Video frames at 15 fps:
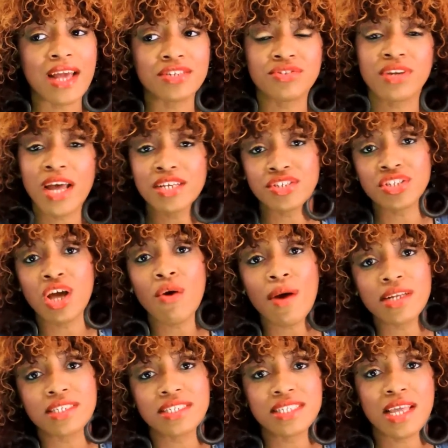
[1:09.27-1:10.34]
As you guys know,
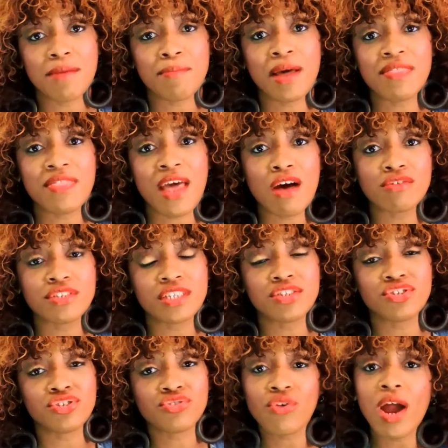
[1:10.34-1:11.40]
I just hit my
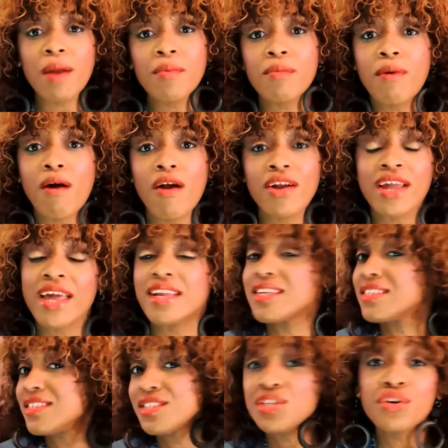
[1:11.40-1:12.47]
thousand subscriber mark and
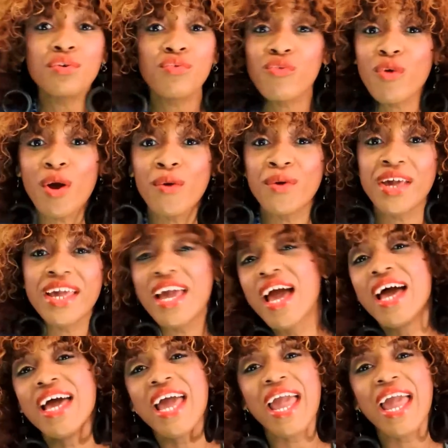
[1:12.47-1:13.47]
it's still growing.